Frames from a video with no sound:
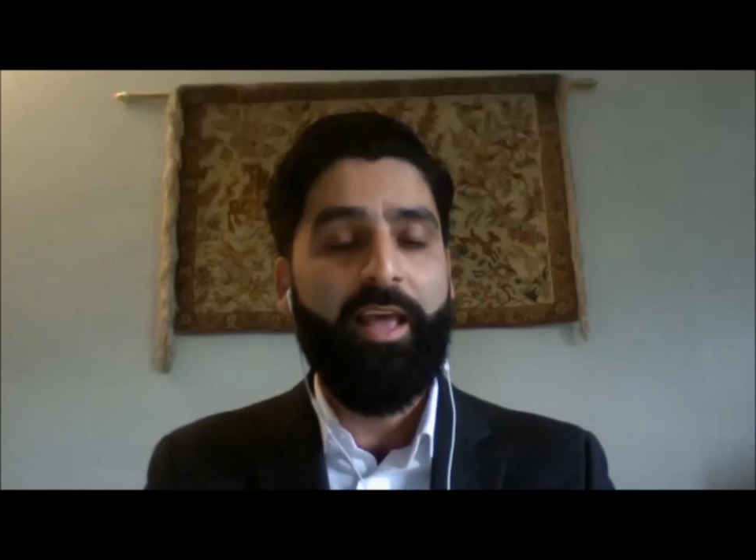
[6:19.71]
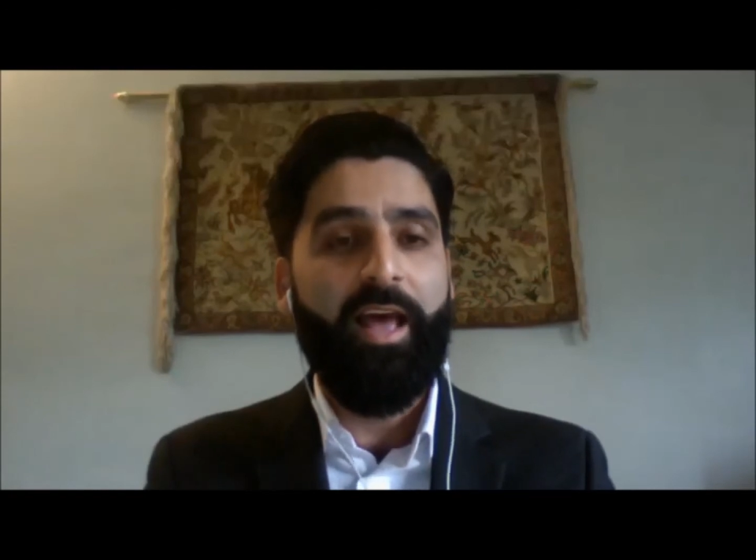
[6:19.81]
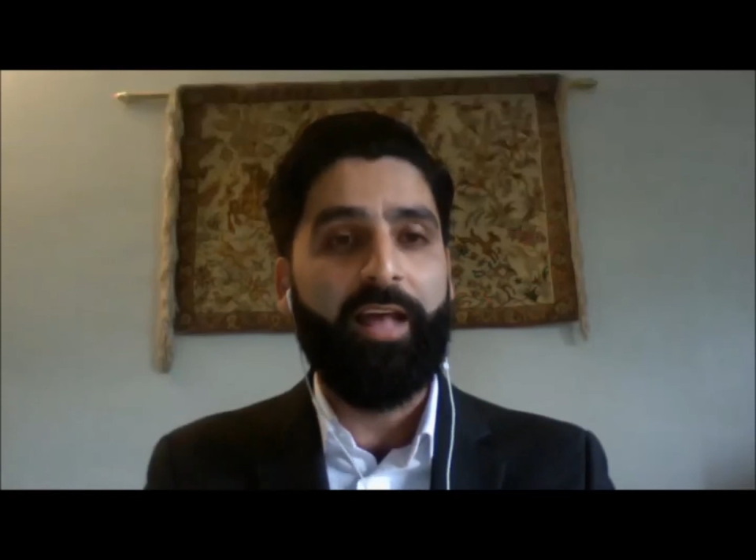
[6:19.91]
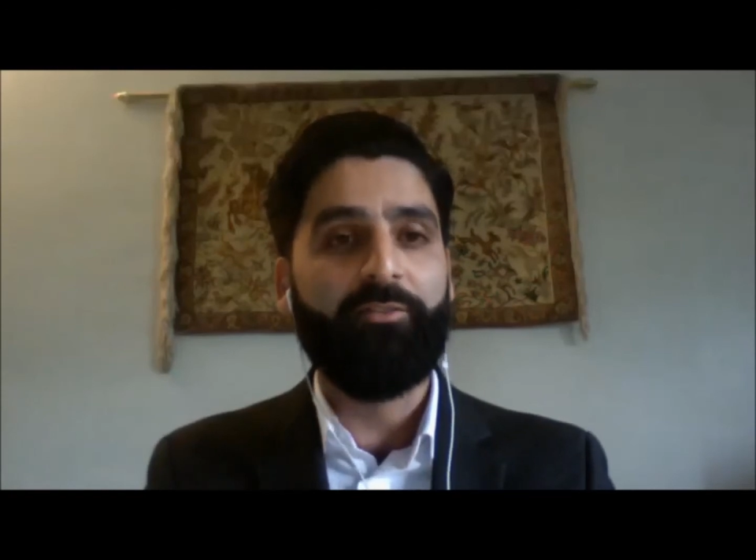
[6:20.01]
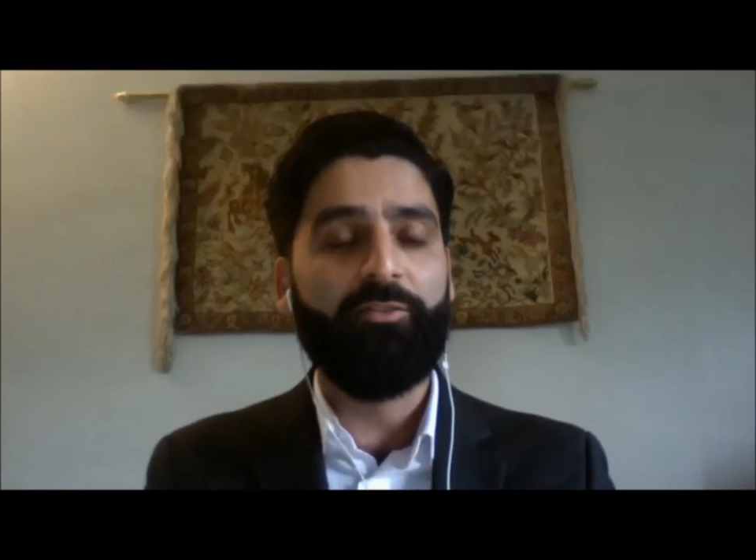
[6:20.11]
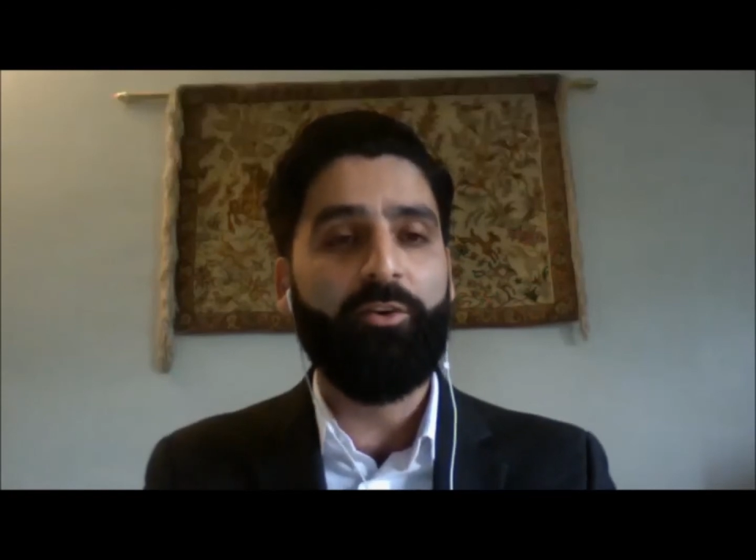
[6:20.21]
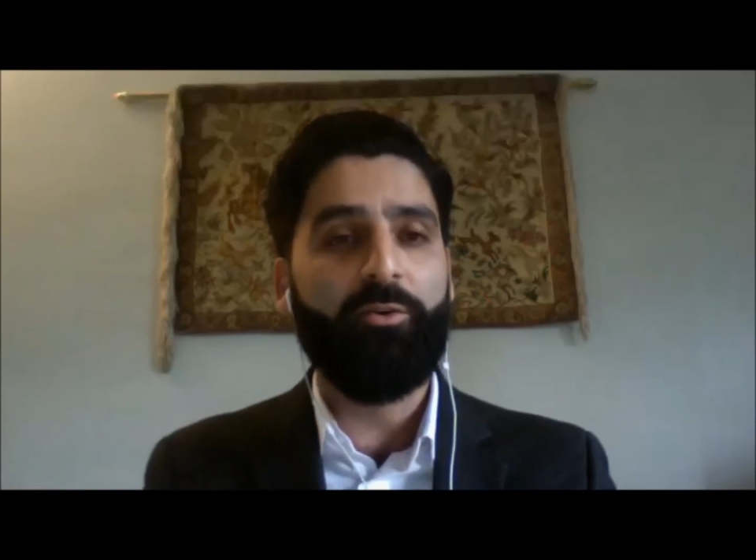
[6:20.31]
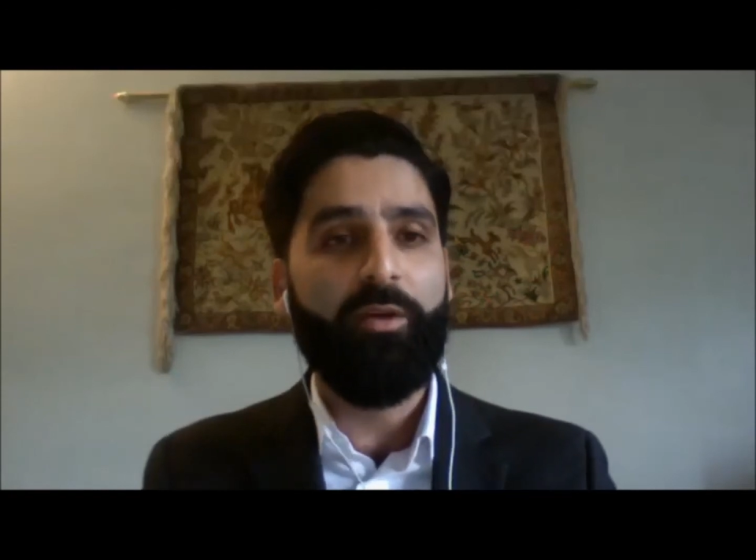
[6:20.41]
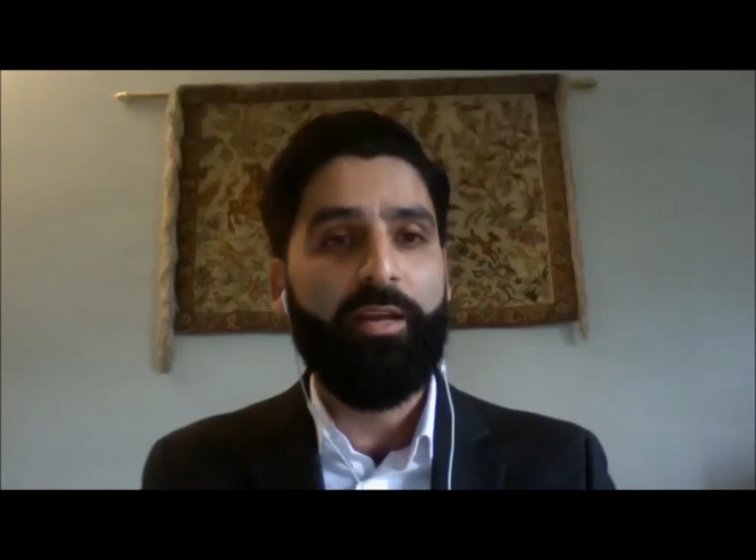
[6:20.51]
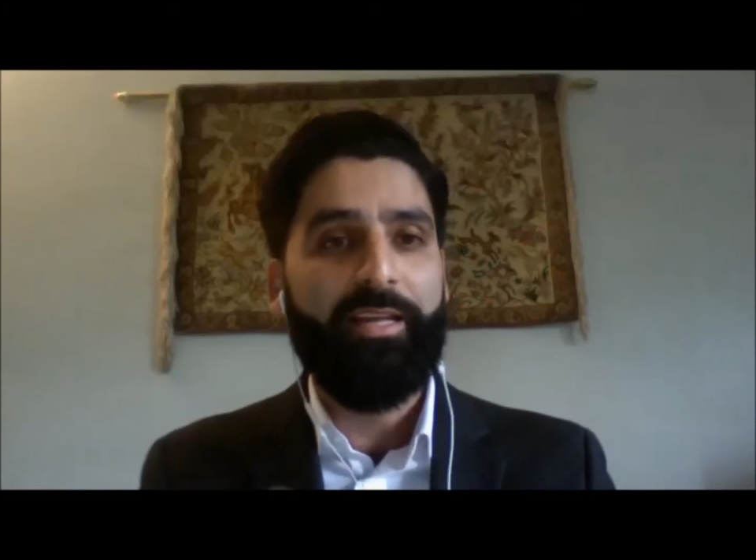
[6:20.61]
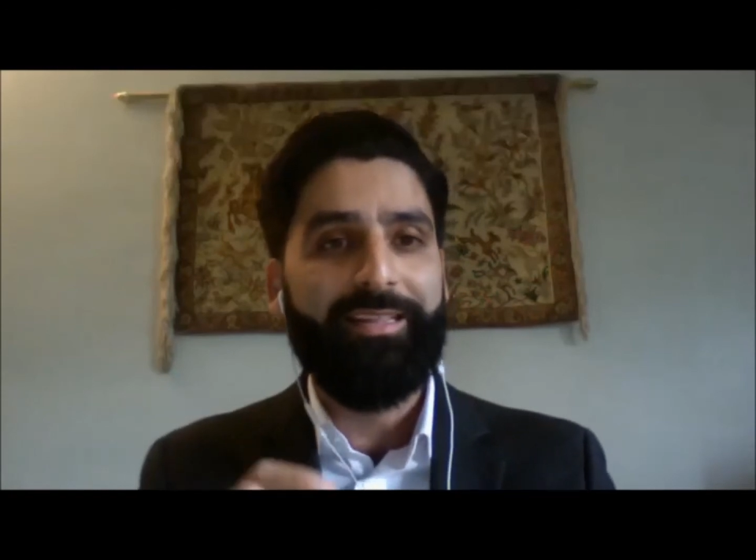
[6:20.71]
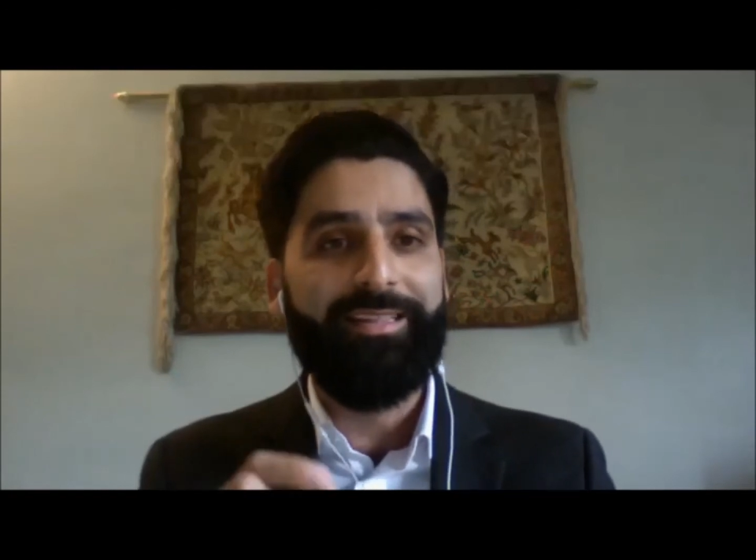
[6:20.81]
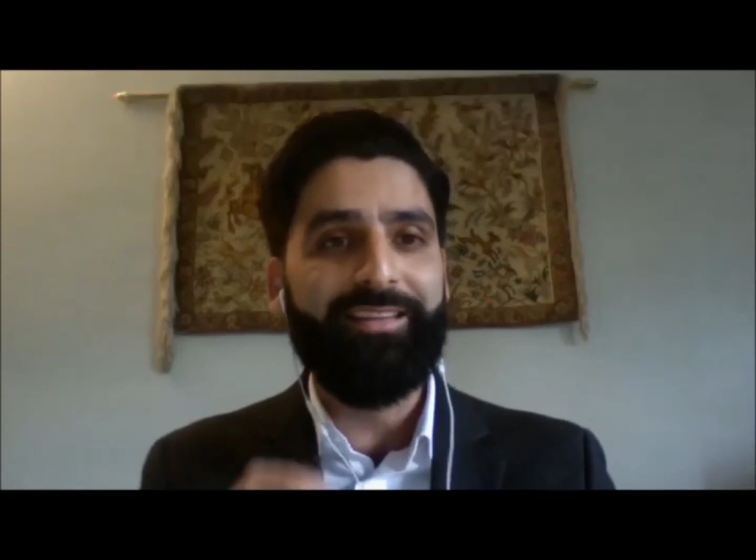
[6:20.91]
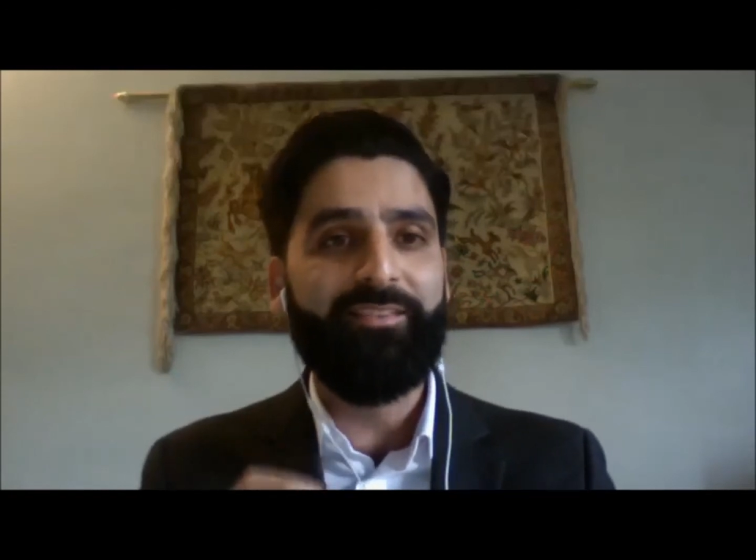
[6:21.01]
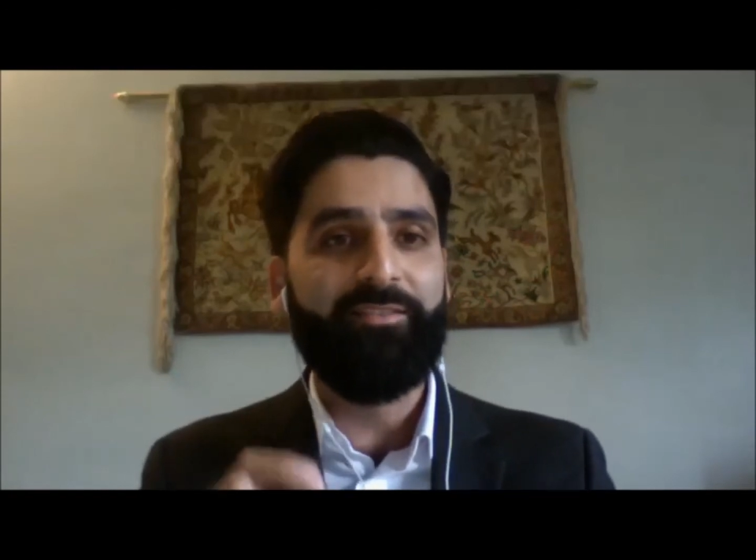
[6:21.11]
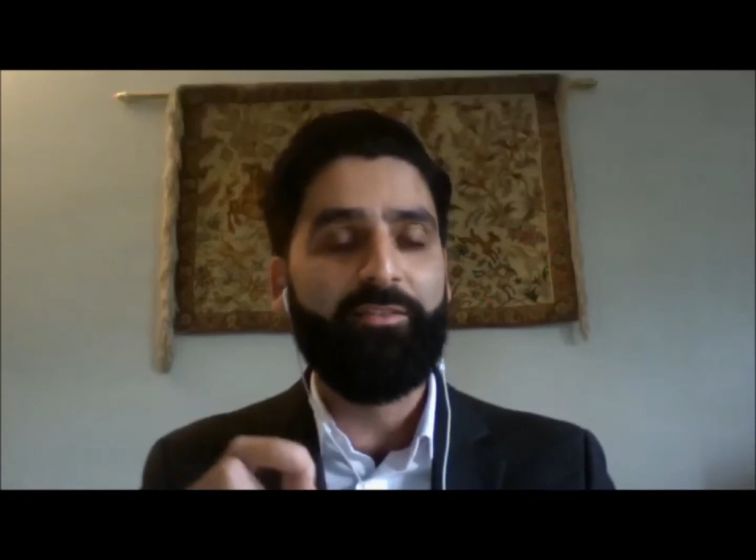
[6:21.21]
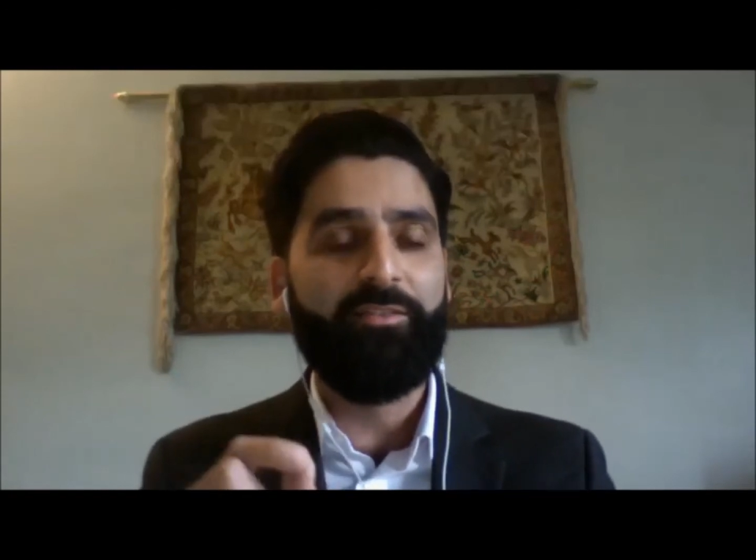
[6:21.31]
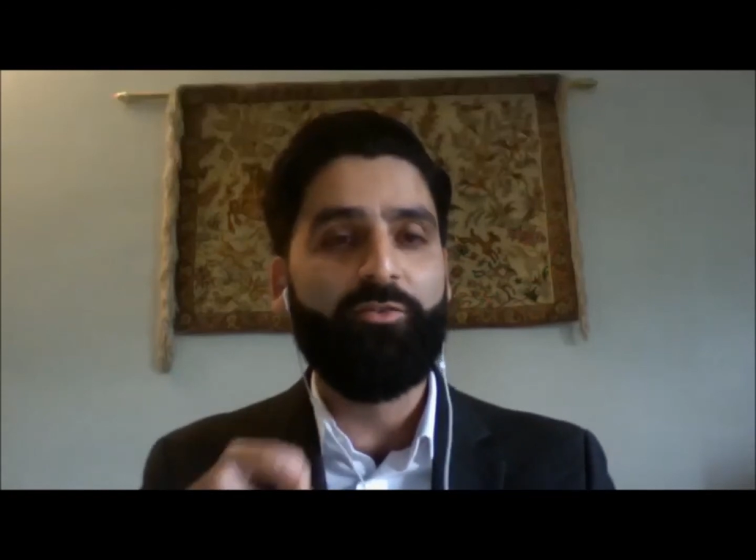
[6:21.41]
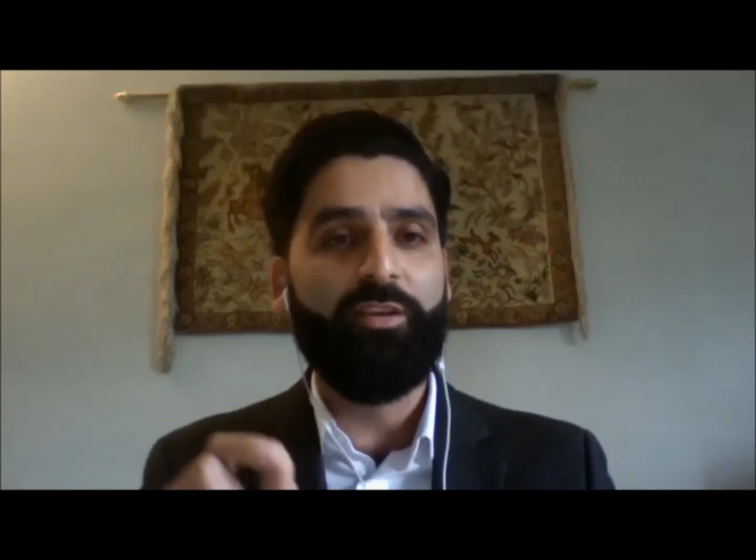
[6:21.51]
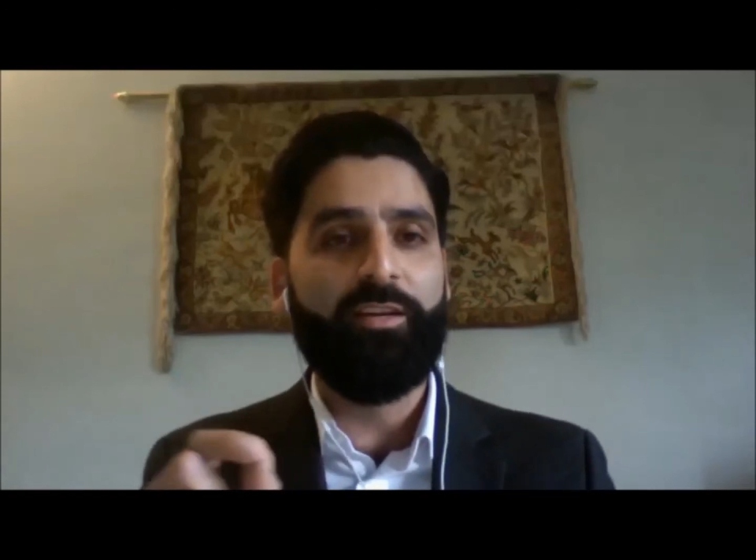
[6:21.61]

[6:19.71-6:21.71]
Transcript: And so this nuclear